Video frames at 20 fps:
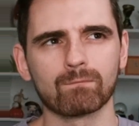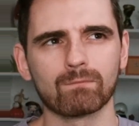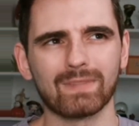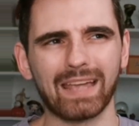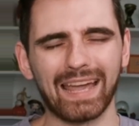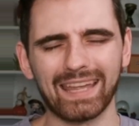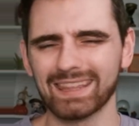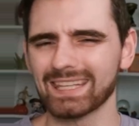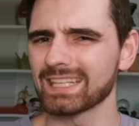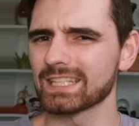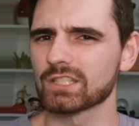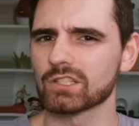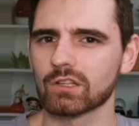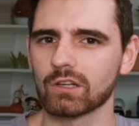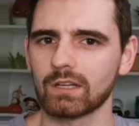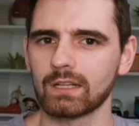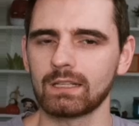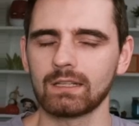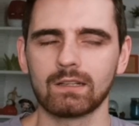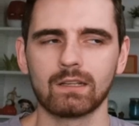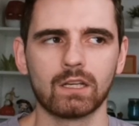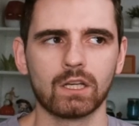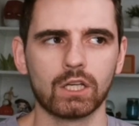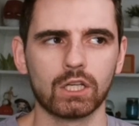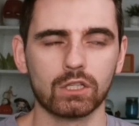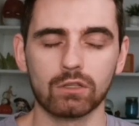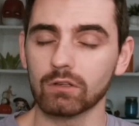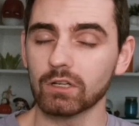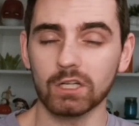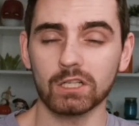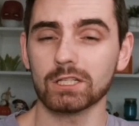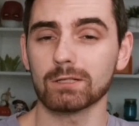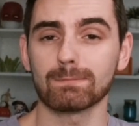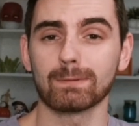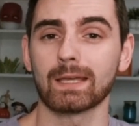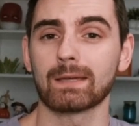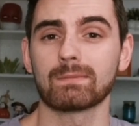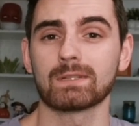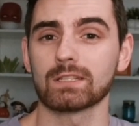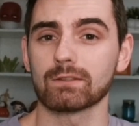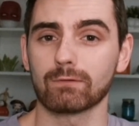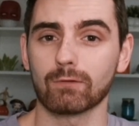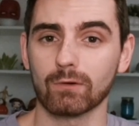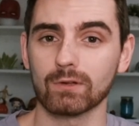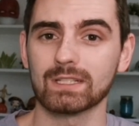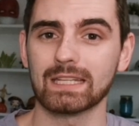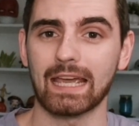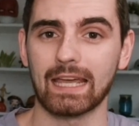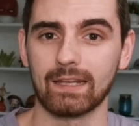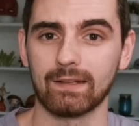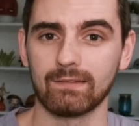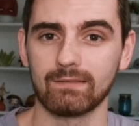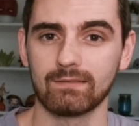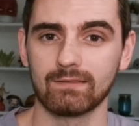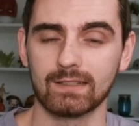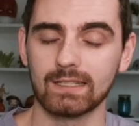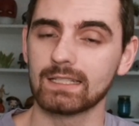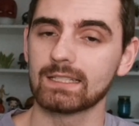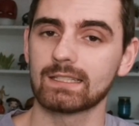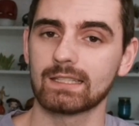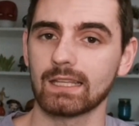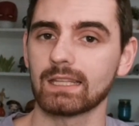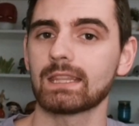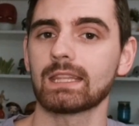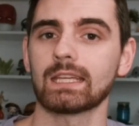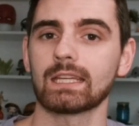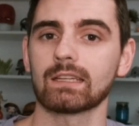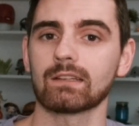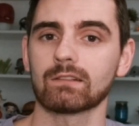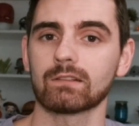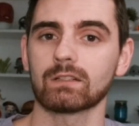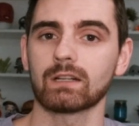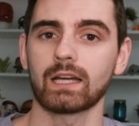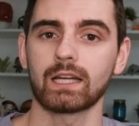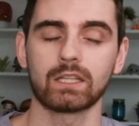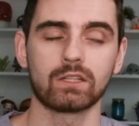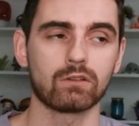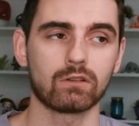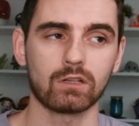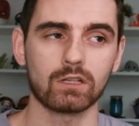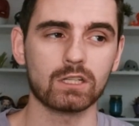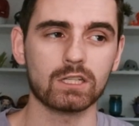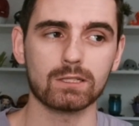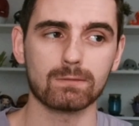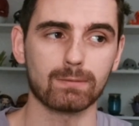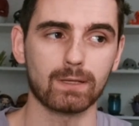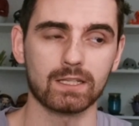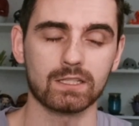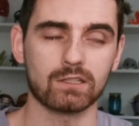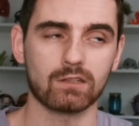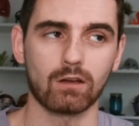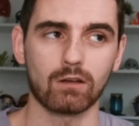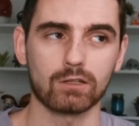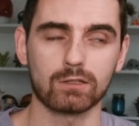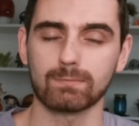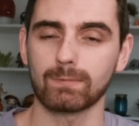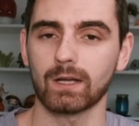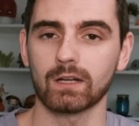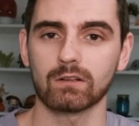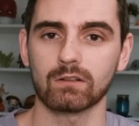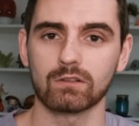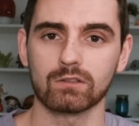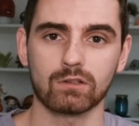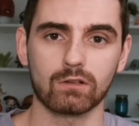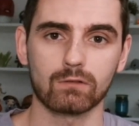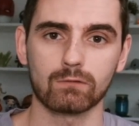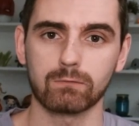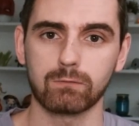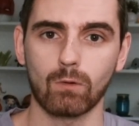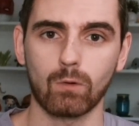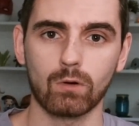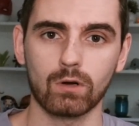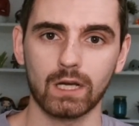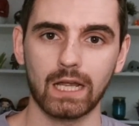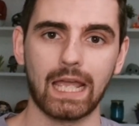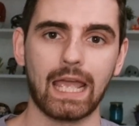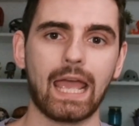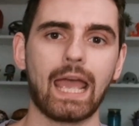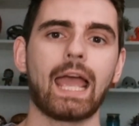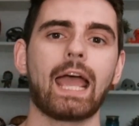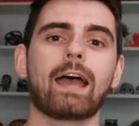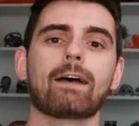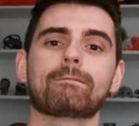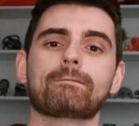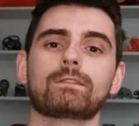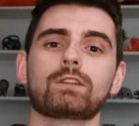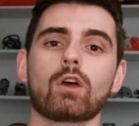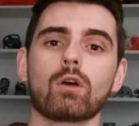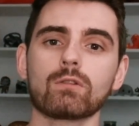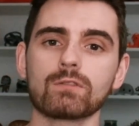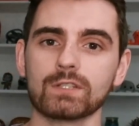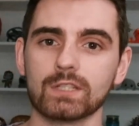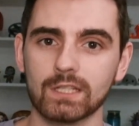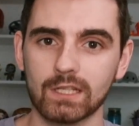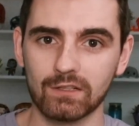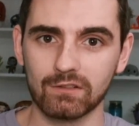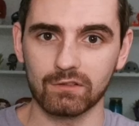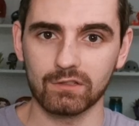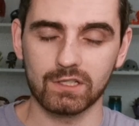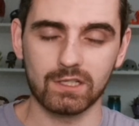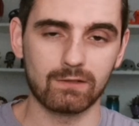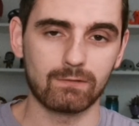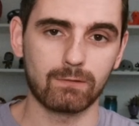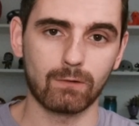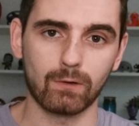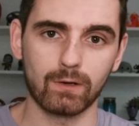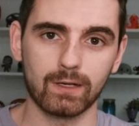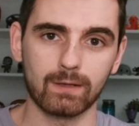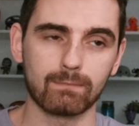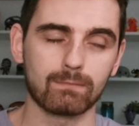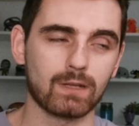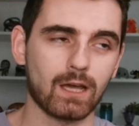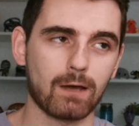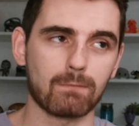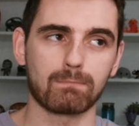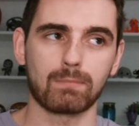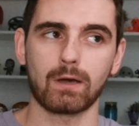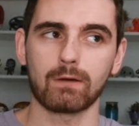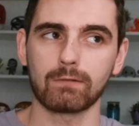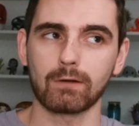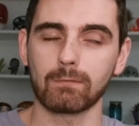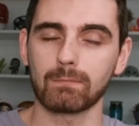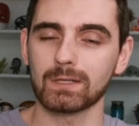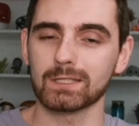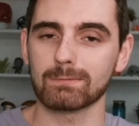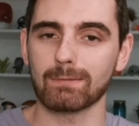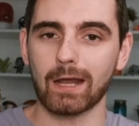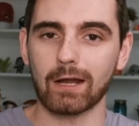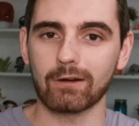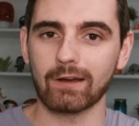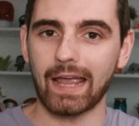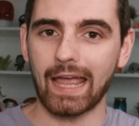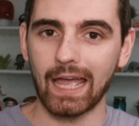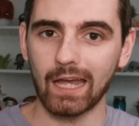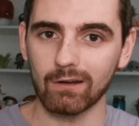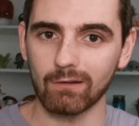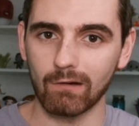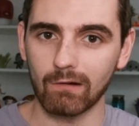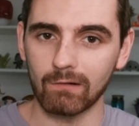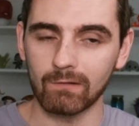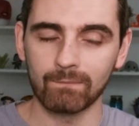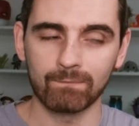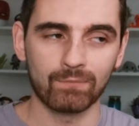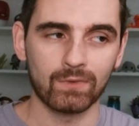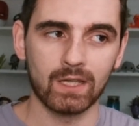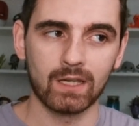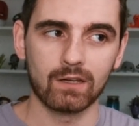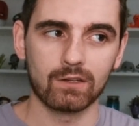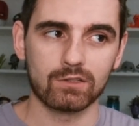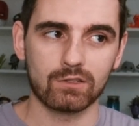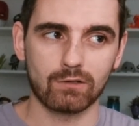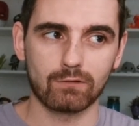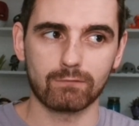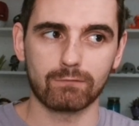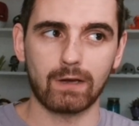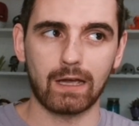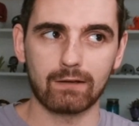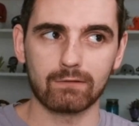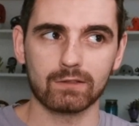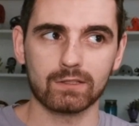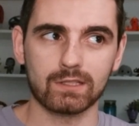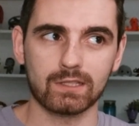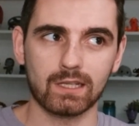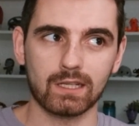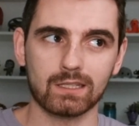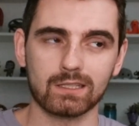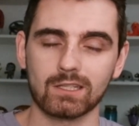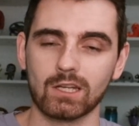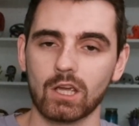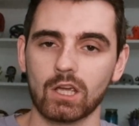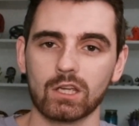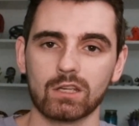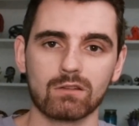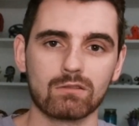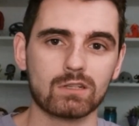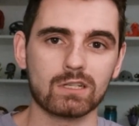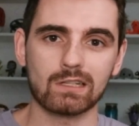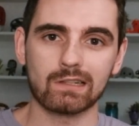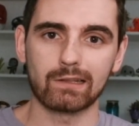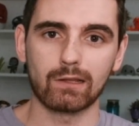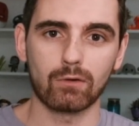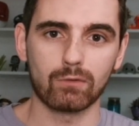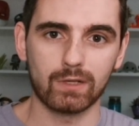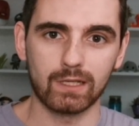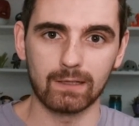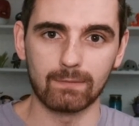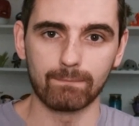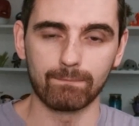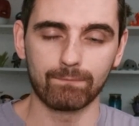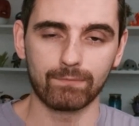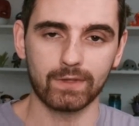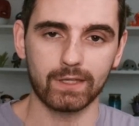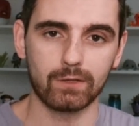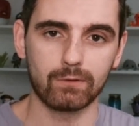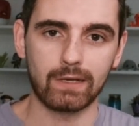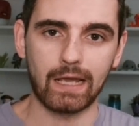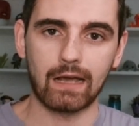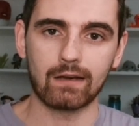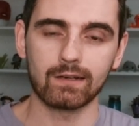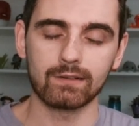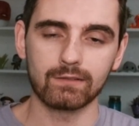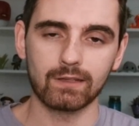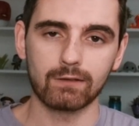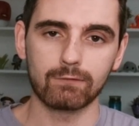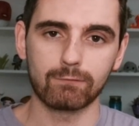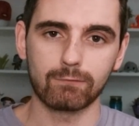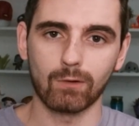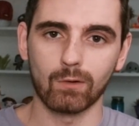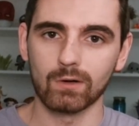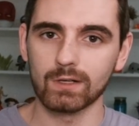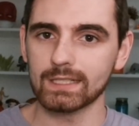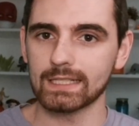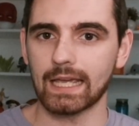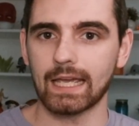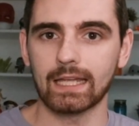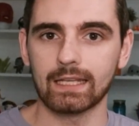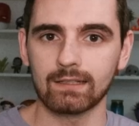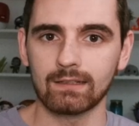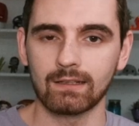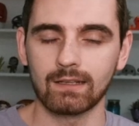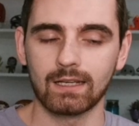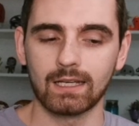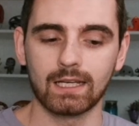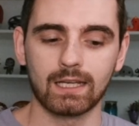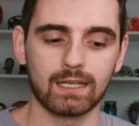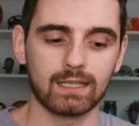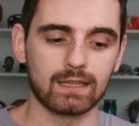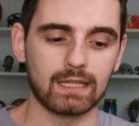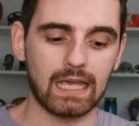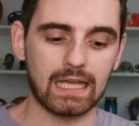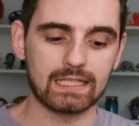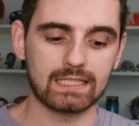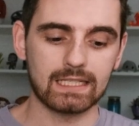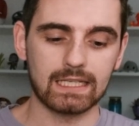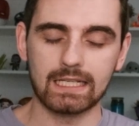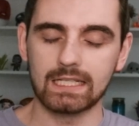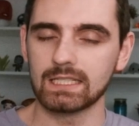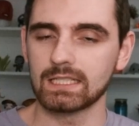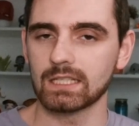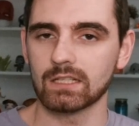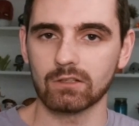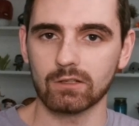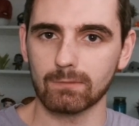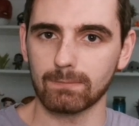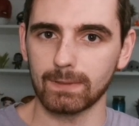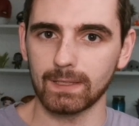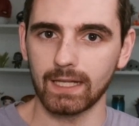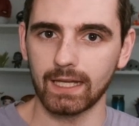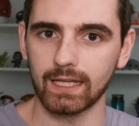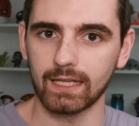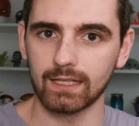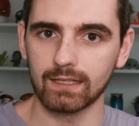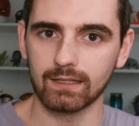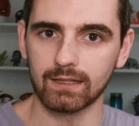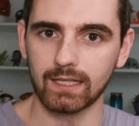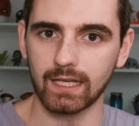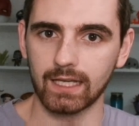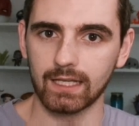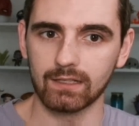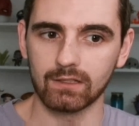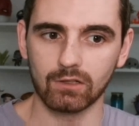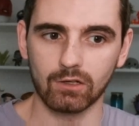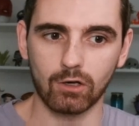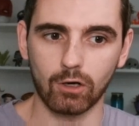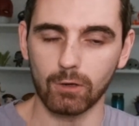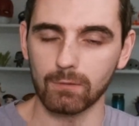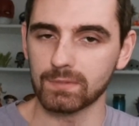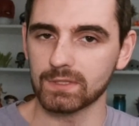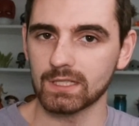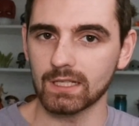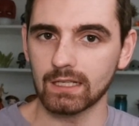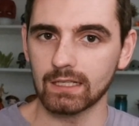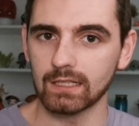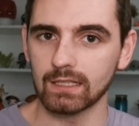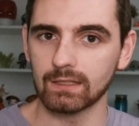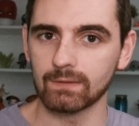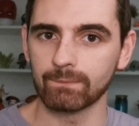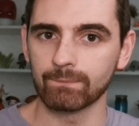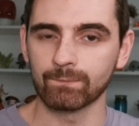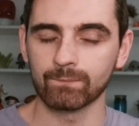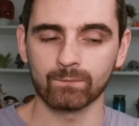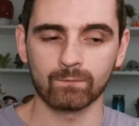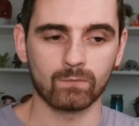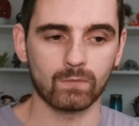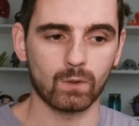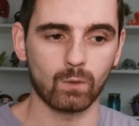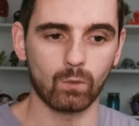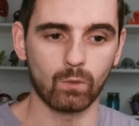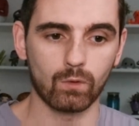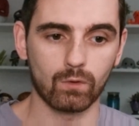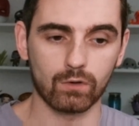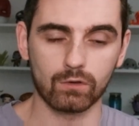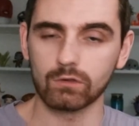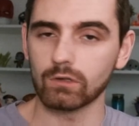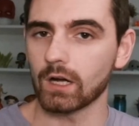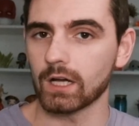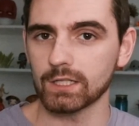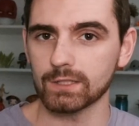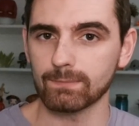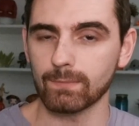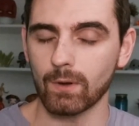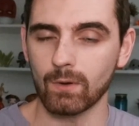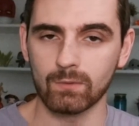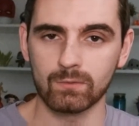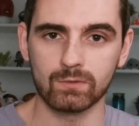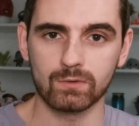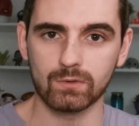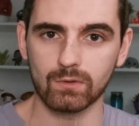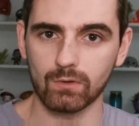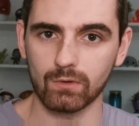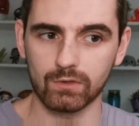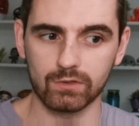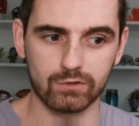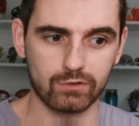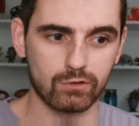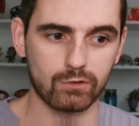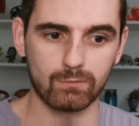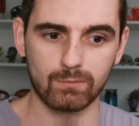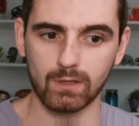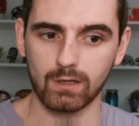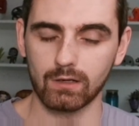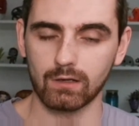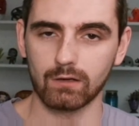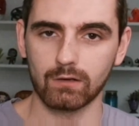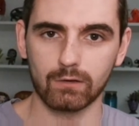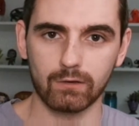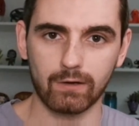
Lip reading: I think it's good. You could just play him as a 4/10. Is the thing, right? You could just play Scarlet Spider on turn 4, have no synergy for him, not buff up his power at all. Turn 5 or 6, you just clone him. You now have a 4/10 that's easier to play than Obsidian or Crossbones or Tuma or